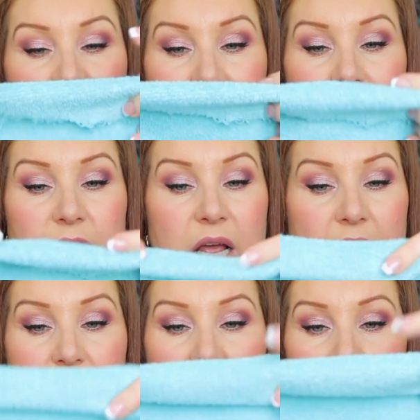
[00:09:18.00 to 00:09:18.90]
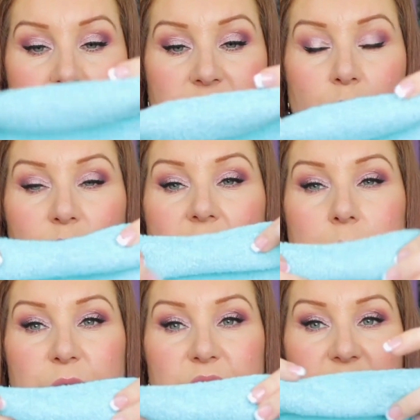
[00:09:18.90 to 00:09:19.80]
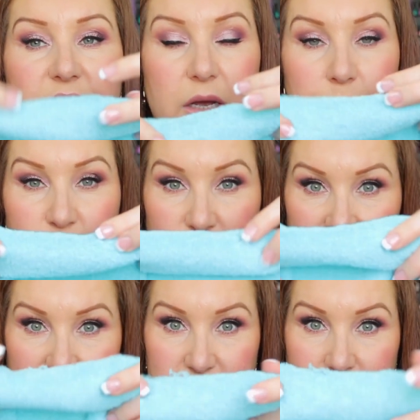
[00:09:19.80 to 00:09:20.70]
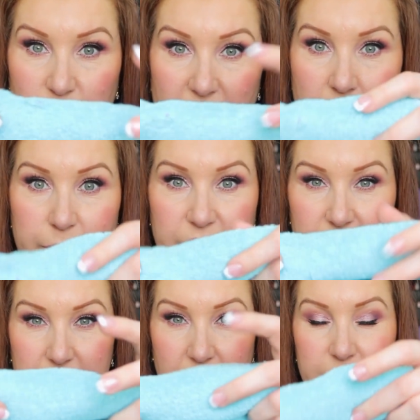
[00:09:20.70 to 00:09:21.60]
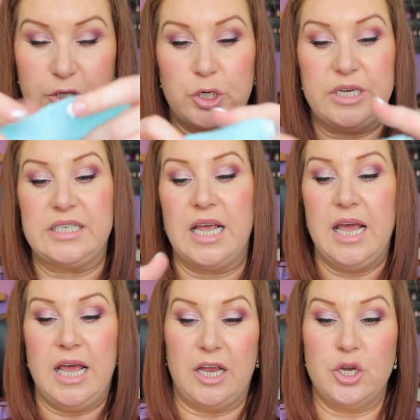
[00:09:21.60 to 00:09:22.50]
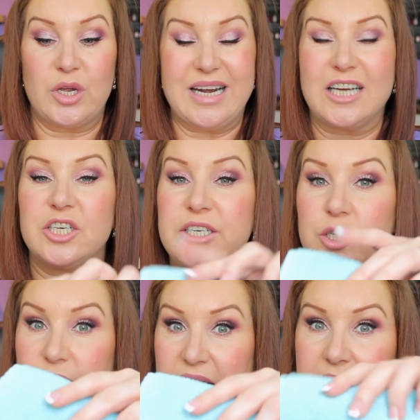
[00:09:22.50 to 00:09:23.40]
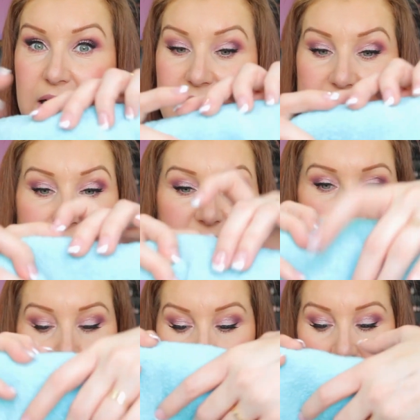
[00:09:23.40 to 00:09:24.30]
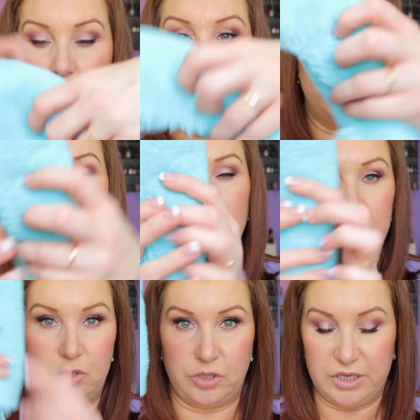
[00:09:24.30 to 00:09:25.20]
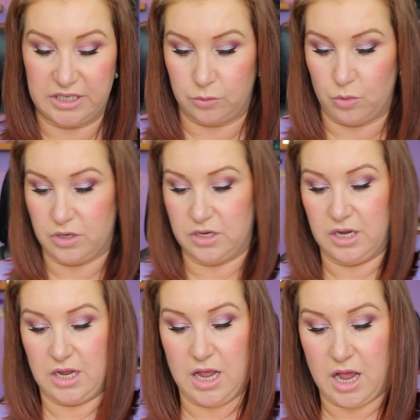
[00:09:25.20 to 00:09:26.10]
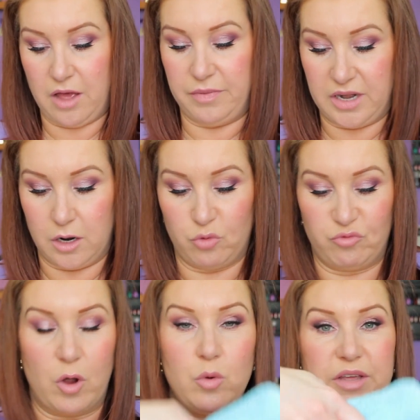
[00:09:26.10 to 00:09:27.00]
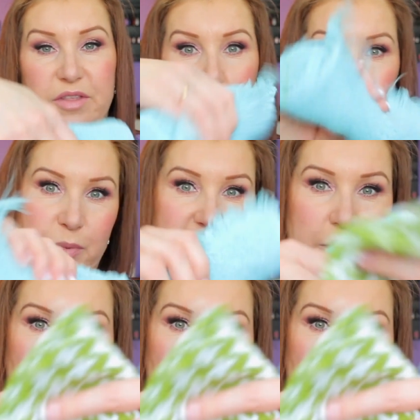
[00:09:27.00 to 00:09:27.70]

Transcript: in here, roll it up, put another couple of treats, roll it up, put another couple of treats, and you can actually do that in layers. So I will do this one and then I'll roll it the opposite